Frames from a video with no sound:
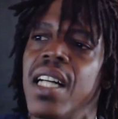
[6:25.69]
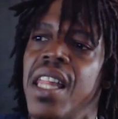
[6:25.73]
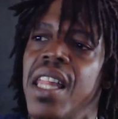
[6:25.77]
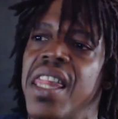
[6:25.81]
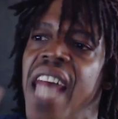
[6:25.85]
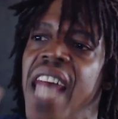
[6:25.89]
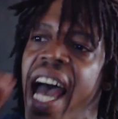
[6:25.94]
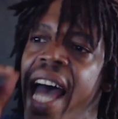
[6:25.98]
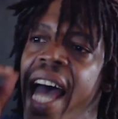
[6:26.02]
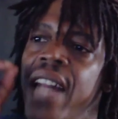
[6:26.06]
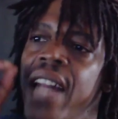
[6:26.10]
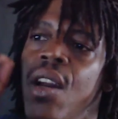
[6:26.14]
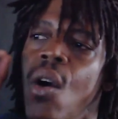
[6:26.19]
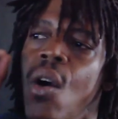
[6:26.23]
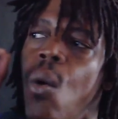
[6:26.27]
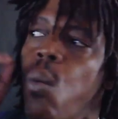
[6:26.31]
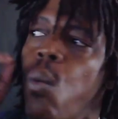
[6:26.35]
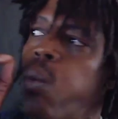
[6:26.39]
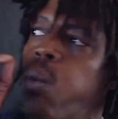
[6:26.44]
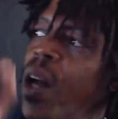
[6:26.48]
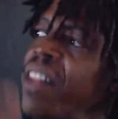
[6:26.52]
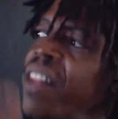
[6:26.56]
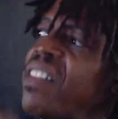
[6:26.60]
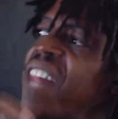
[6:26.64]
that
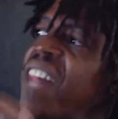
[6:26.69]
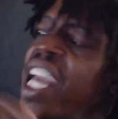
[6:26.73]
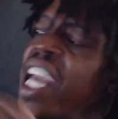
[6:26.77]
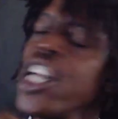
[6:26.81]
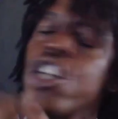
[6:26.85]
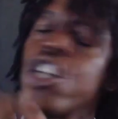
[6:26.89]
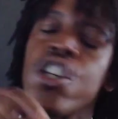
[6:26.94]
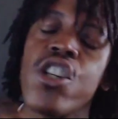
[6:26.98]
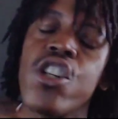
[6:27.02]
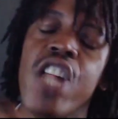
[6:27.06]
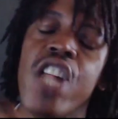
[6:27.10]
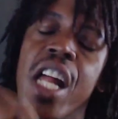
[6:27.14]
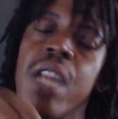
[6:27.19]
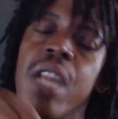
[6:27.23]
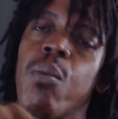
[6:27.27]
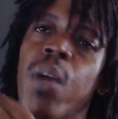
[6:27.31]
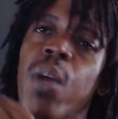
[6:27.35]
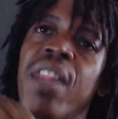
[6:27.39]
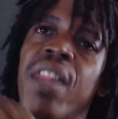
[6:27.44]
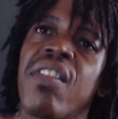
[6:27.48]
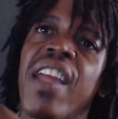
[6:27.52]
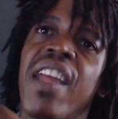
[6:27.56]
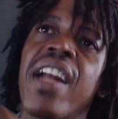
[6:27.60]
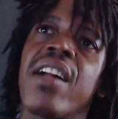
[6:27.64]
what
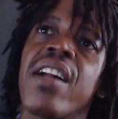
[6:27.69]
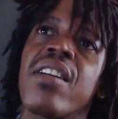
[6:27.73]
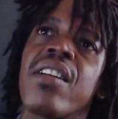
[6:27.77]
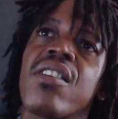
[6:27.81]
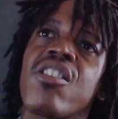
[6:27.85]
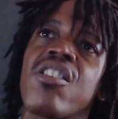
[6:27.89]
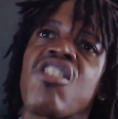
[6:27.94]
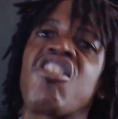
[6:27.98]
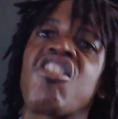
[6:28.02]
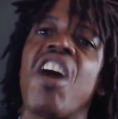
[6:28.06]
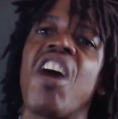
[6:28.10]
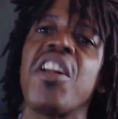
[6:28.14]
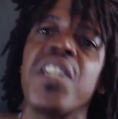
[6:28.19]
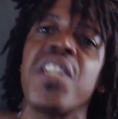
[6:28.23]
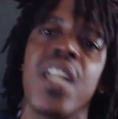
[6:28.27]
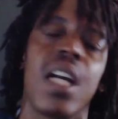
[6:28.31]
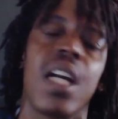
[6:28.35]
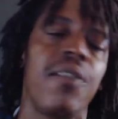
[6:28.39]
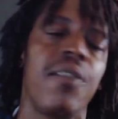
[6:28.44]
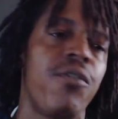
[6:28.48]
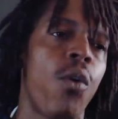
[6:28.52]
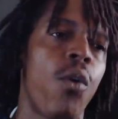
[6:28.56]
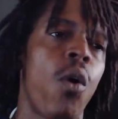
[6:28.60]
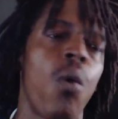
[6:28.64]
they're
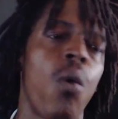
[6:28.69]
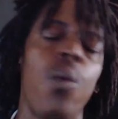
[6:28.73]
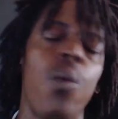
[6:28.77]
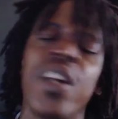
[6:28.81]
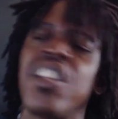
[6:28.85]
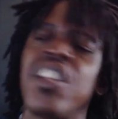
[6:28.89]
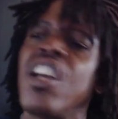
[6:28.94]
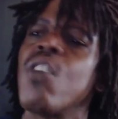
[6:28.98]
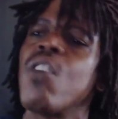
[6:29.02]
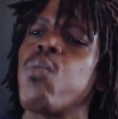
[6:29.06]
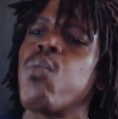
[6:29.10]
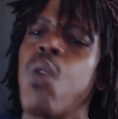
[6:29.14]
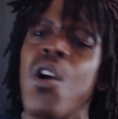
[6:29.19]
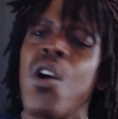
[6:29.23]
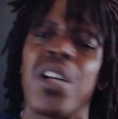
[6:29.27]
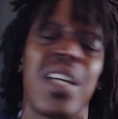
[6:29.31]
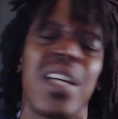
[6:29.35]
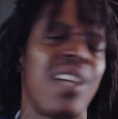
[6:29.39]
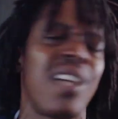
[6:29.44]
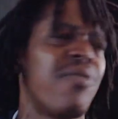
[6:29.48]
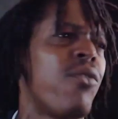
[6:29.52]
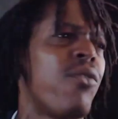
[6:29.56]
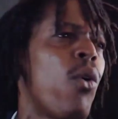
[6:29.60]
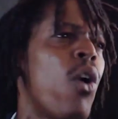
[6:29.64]
studying for, what they're
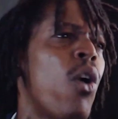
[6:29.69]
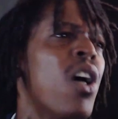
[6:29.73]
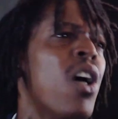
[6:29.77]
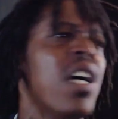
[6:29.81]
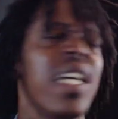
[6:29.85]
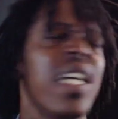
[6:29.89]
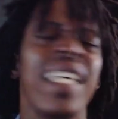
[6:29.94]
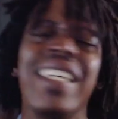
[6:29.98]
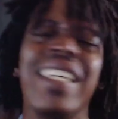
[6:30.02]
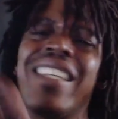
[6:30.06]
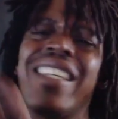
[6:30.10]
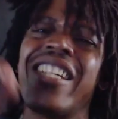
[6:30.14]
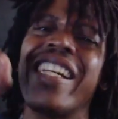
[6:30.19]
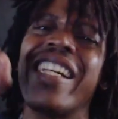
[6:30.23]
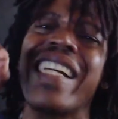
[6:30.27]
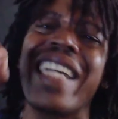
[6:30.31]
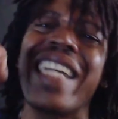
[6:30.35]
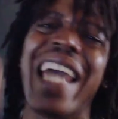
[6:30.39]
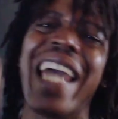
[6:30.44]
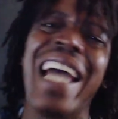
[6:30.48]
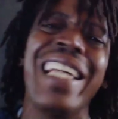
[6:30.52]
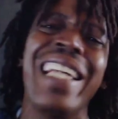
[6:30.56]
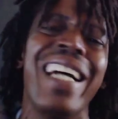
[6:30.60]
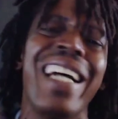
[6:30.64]
working for, is to
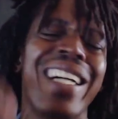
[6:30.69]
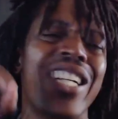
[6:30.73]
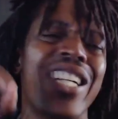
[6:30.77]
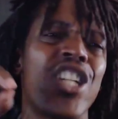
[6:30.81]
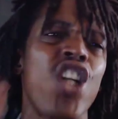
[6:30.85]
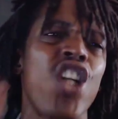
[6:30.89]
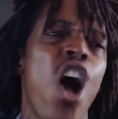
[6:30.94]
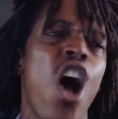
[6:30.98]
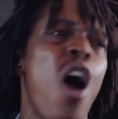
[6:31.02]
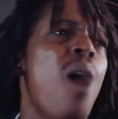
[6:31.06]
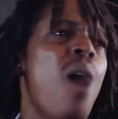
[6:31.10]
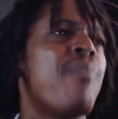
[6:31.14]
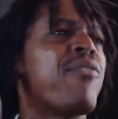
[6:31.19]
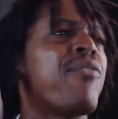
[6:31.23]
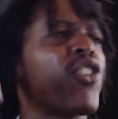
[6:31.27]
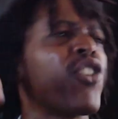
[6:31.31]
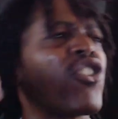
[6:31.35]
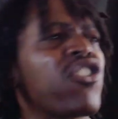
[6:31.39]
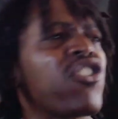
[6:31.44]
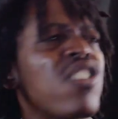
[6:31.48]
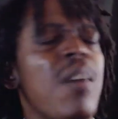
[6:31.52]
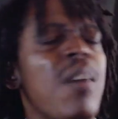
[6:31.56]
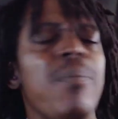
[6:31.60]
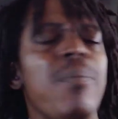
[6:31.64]
get a job
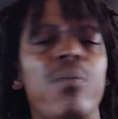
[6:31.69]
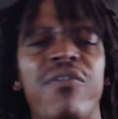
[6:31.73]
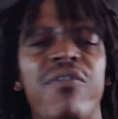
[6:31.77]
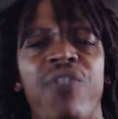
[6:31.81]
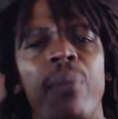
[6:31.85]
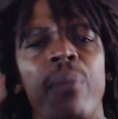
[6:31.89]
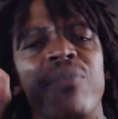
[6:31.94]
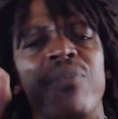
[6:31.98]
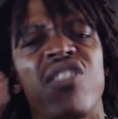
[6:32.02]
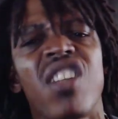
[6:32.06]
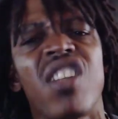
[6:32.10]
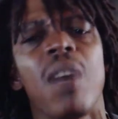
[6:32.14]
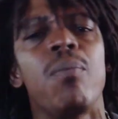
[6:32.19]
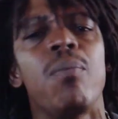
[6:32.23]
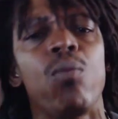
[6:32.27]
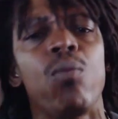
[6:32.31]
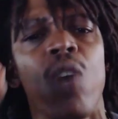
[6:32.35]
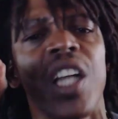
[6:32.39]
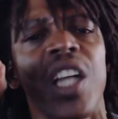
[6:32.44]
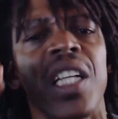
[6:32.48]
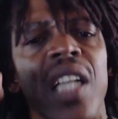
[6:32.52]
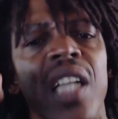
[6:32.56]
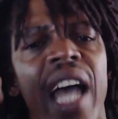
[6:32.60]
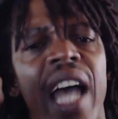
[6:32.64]
from
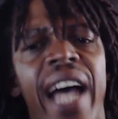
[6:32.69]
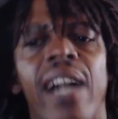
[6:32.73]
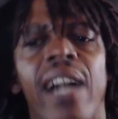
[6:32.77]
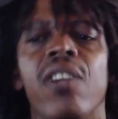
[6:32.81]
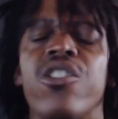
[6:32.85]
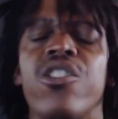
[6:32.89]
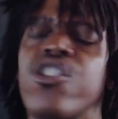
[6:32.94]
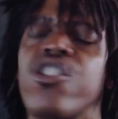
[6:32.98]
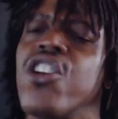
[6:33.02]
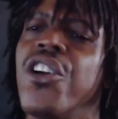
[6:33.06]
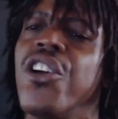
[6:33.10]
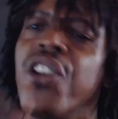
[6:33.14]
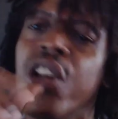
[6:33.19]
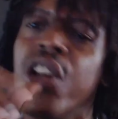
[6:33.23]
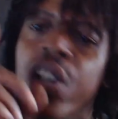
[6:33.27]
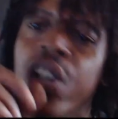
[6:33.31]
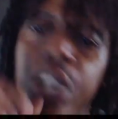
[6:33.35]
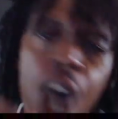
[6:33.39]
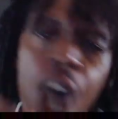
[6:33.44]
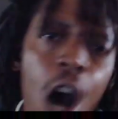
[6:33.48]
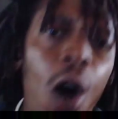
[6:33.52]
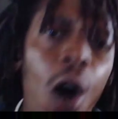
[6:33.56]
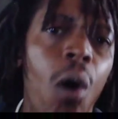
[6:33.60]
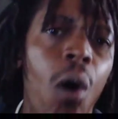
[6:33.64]
someone else.
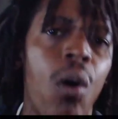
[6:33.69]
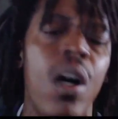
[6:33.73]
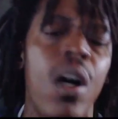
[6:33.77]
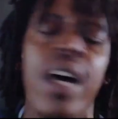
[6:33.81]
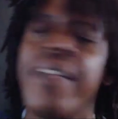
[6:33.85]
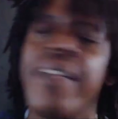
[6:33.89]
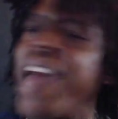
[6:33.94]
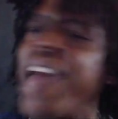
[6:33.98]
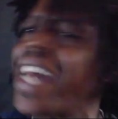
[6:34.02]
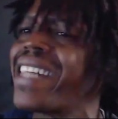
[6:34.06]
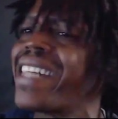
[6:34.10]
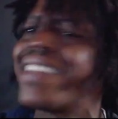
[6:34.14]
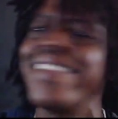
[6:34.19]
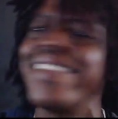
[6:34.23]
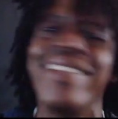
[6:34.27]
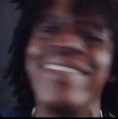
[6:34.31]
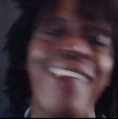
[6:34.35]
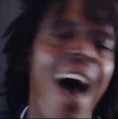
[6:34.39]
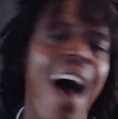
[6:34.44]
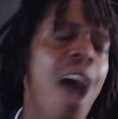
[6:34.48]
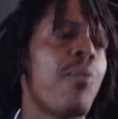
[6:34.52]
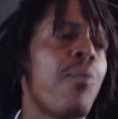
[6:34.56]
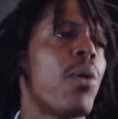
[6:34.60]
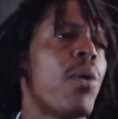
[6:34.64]
No, that is
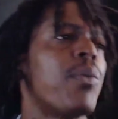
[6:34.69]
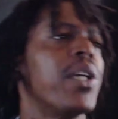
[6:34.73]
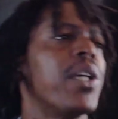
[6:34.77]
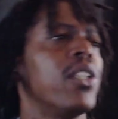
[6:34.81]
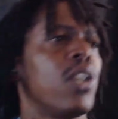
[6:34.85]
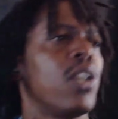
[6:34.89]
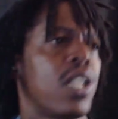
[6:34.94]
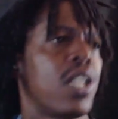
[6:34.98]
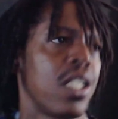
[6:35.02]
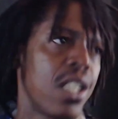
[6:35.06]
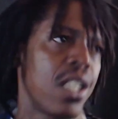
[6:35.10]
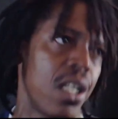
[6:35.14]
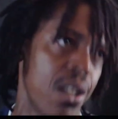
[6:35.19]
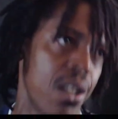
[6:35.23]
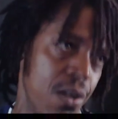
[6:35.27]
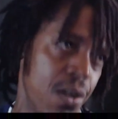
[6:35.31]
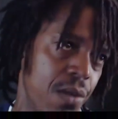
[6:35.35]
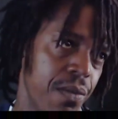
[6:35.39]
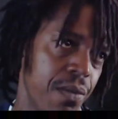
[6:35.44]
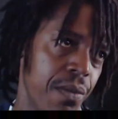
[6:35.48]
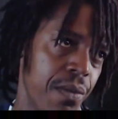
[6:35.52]
not what we're looking to do.